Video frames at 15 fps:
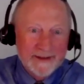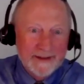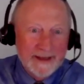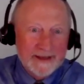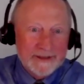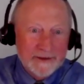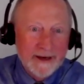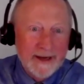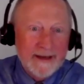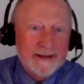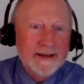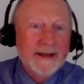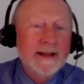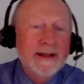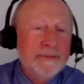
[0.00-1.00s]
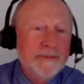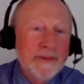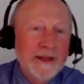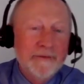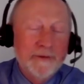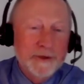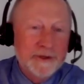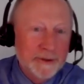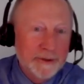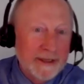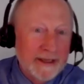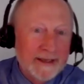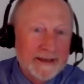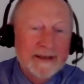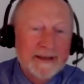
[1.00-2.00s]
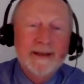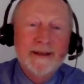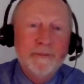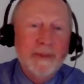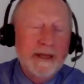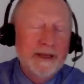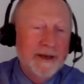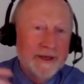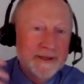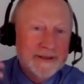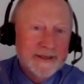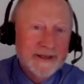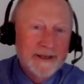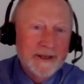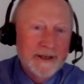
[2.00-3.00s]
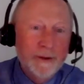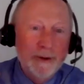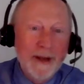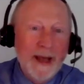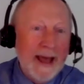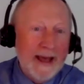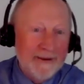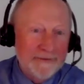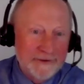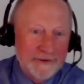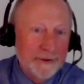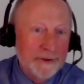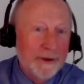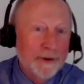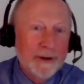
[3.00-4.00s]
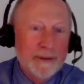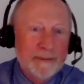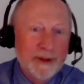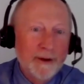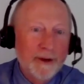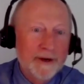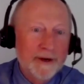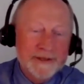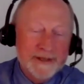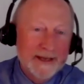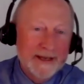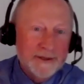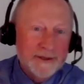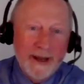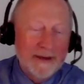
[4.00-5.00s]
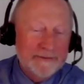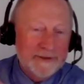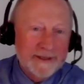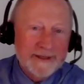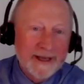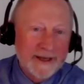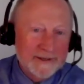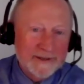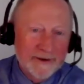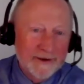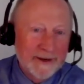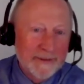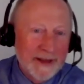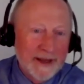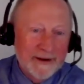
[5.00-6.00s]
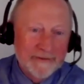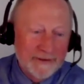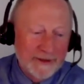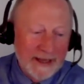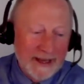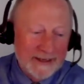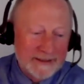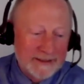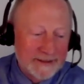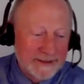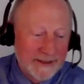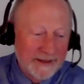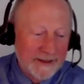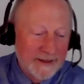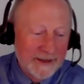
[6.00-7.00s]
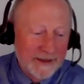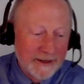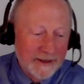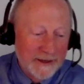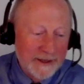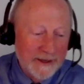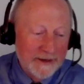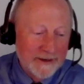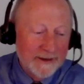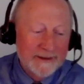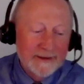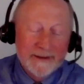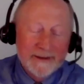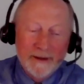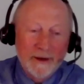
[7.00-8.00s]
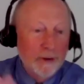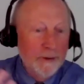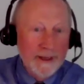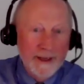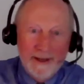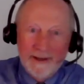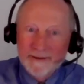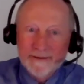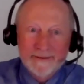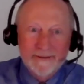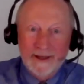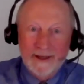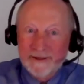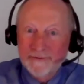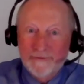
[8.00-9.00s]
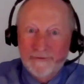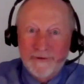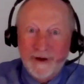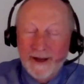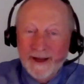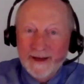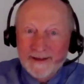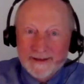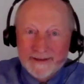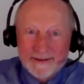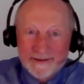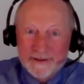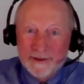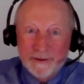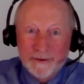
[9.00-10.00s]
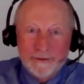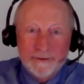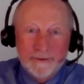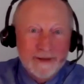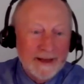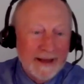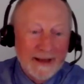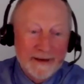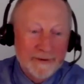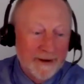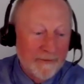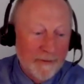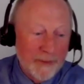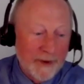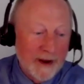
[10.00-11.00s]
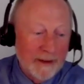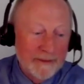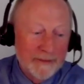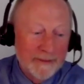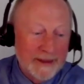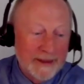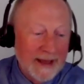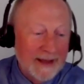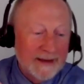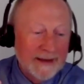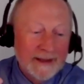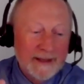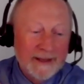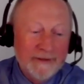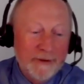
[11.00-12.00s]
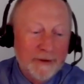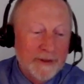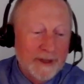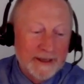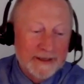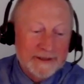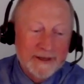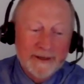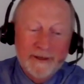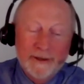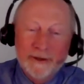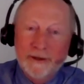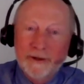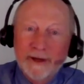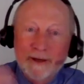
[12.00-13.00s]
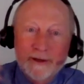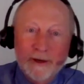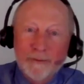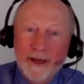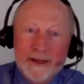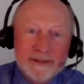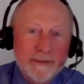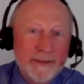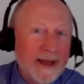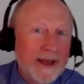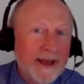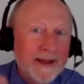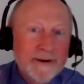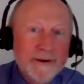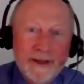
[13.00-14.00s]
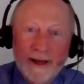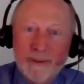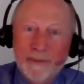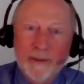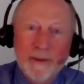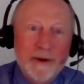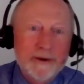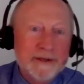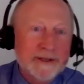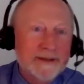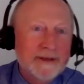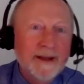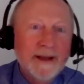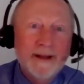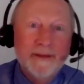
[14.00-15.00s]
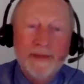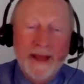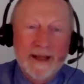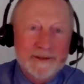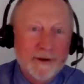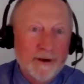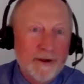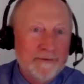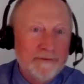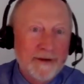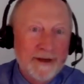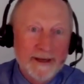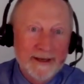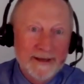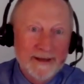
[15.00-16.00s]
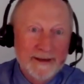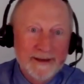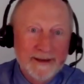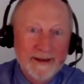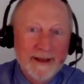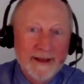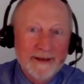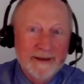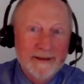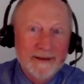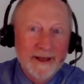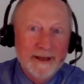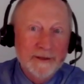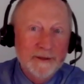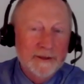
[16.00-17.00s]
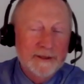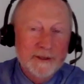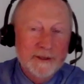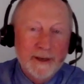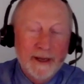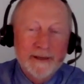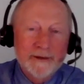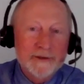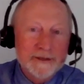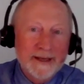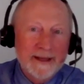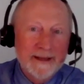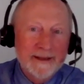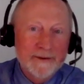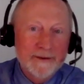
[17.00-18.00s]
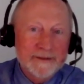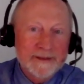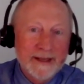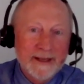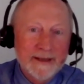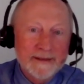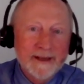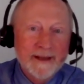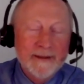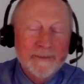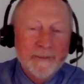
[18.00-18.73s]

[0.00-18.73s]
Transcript: That's great. If you're doing it because you have to, your employer says you have to take a certain amount of classes a year, okay, that's fine too. I don't have a problem with that. If you think it's going to look good on your resume or get a promotion, that's all fine and good too. I understand those things.